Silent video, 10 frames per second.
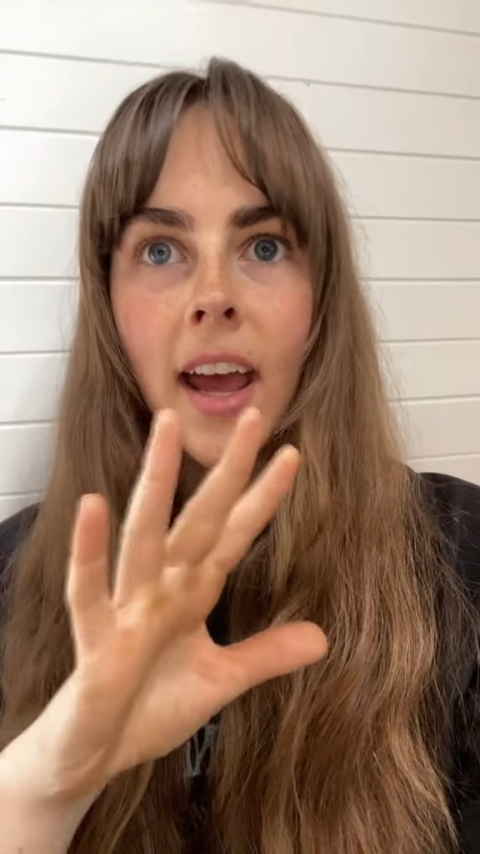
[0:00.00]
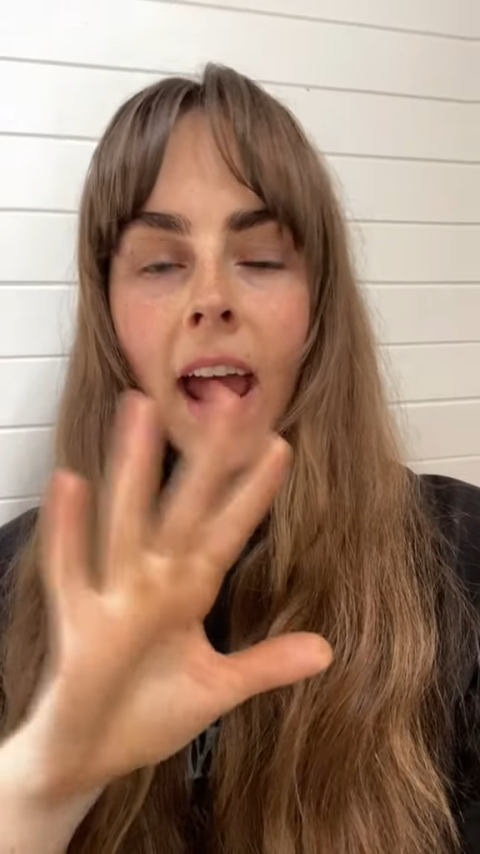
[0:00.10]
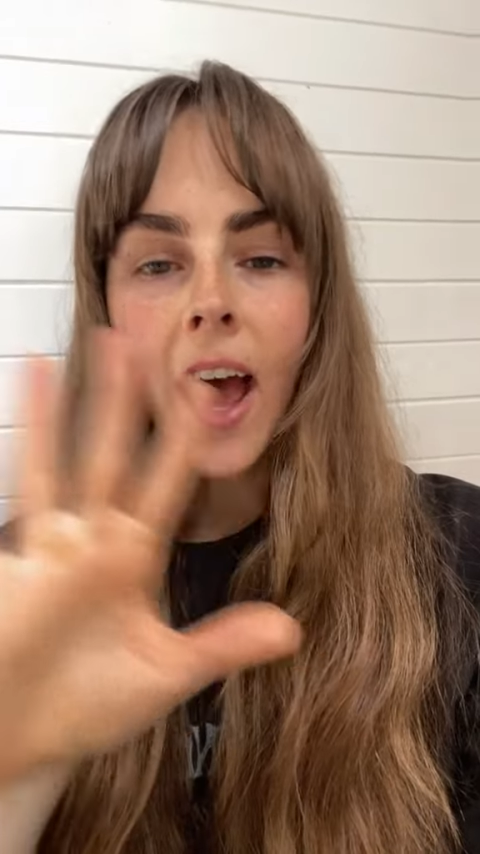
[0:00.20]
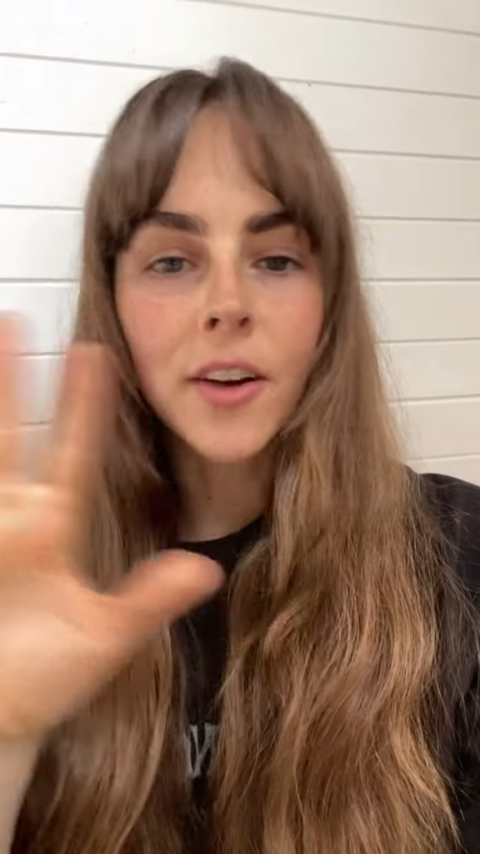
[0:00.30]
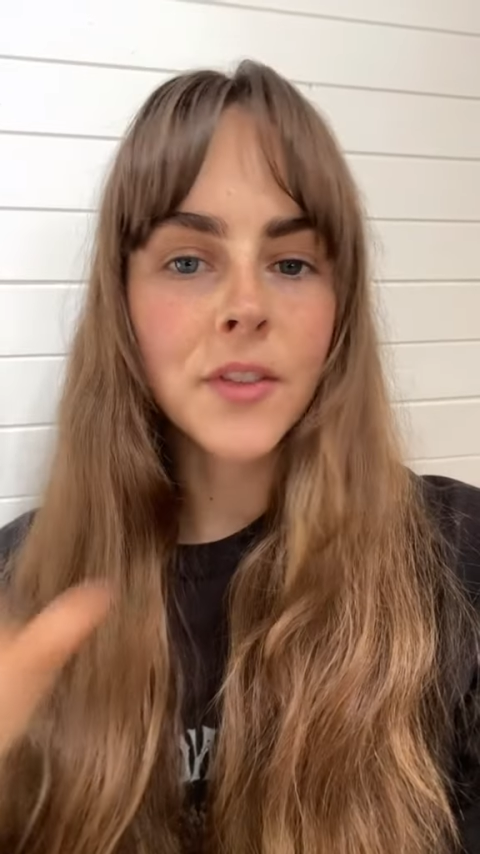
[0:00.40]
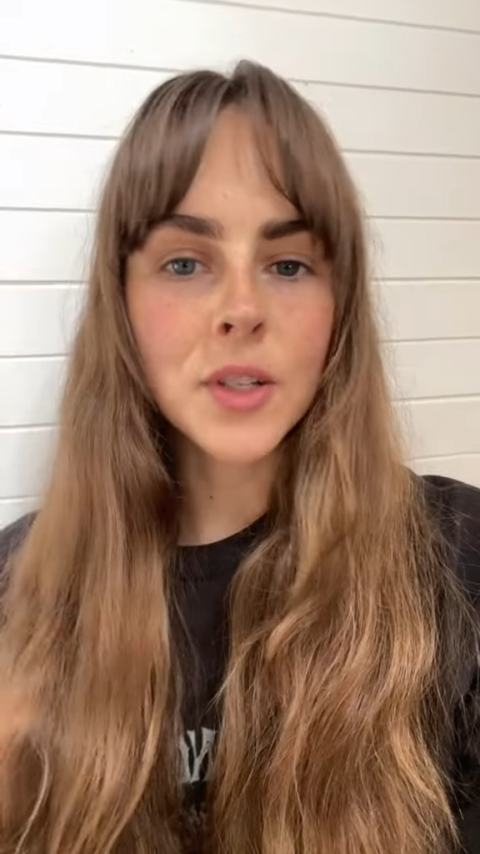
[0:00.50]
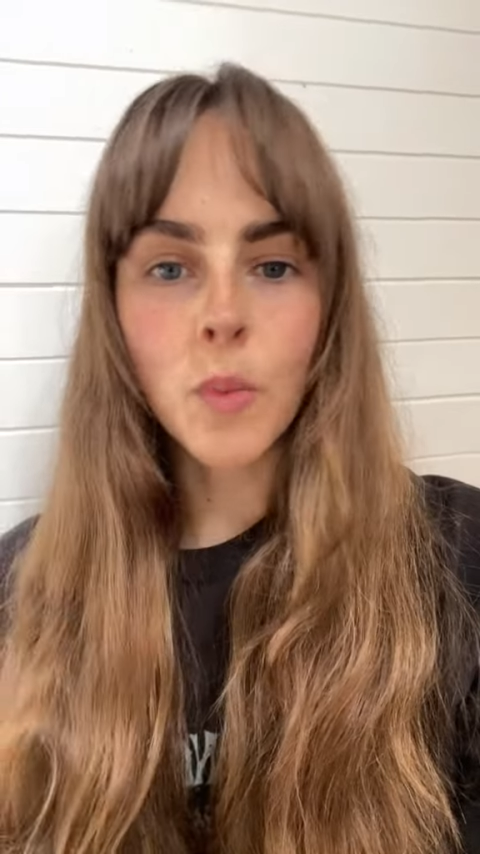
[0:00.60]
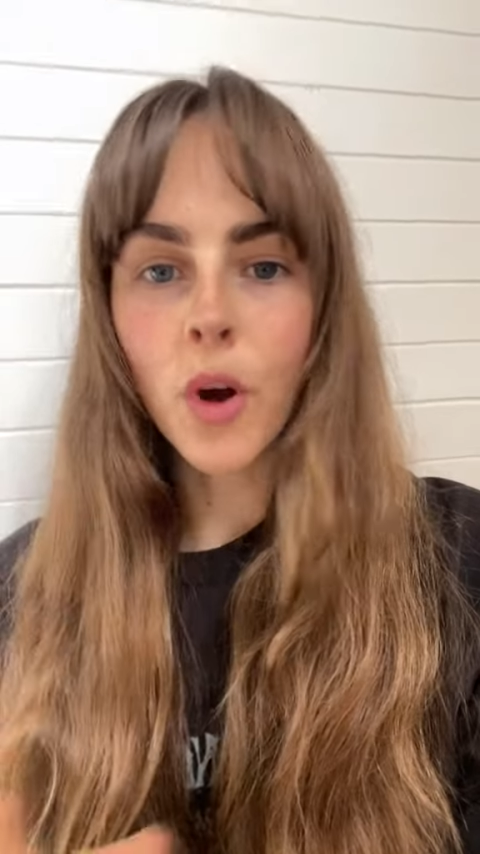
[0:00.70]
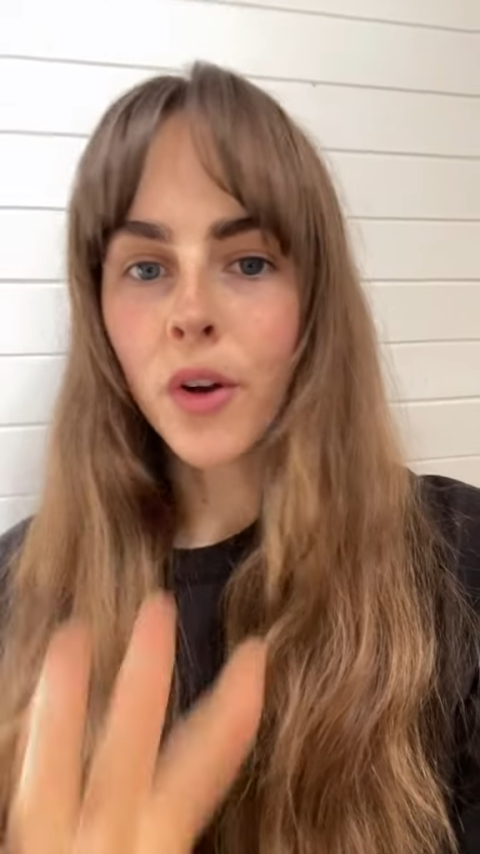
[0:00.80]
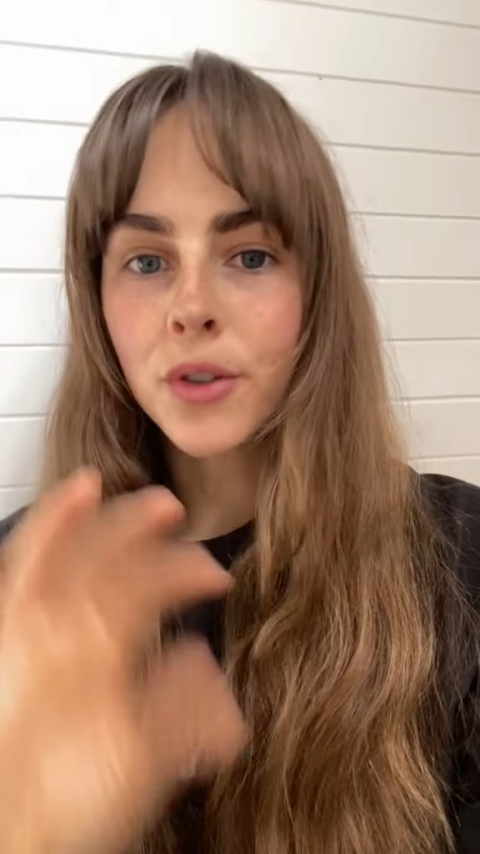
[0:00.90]
out of this
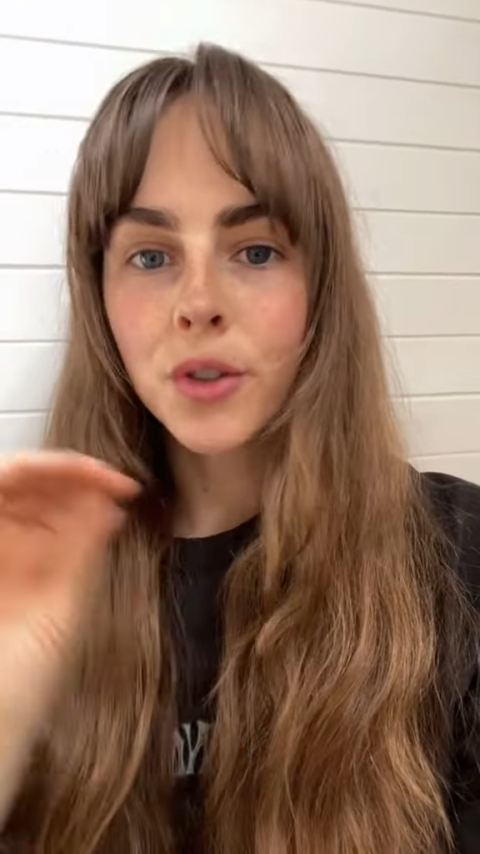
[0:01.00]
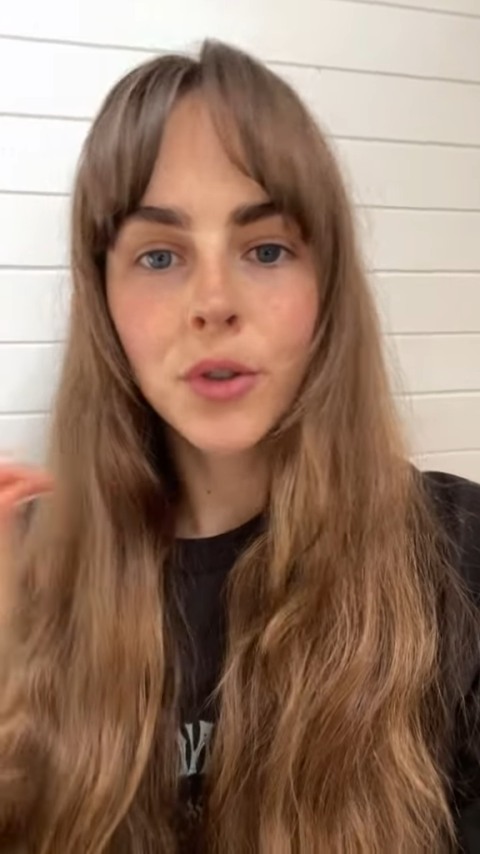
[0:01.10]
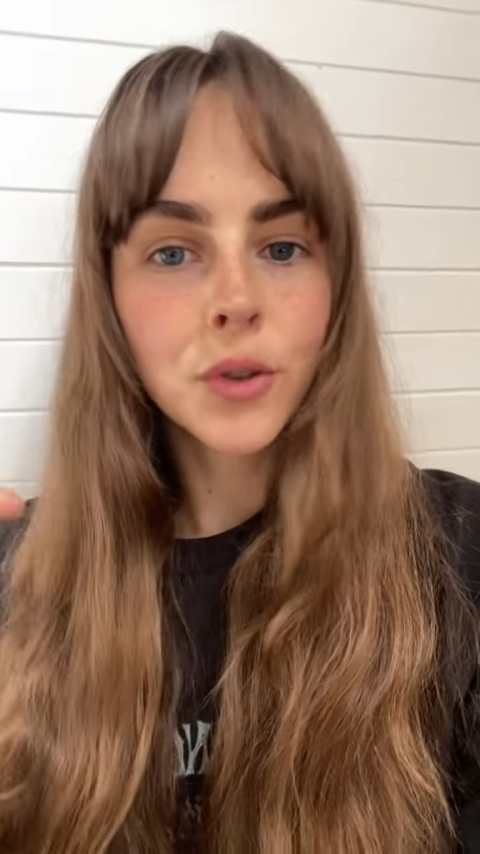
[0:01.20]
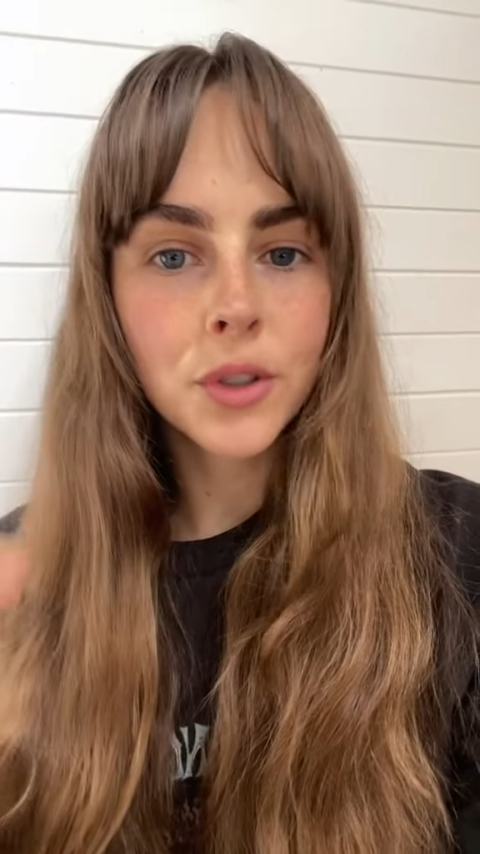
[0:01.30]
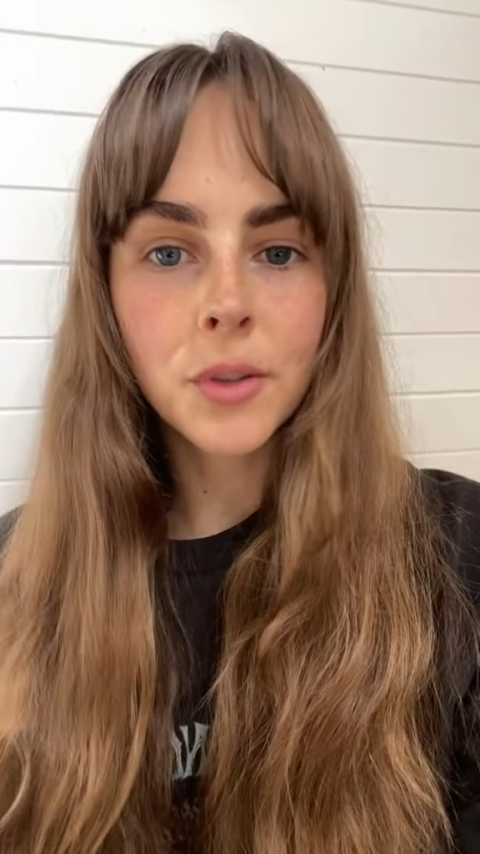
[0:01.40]
world, too good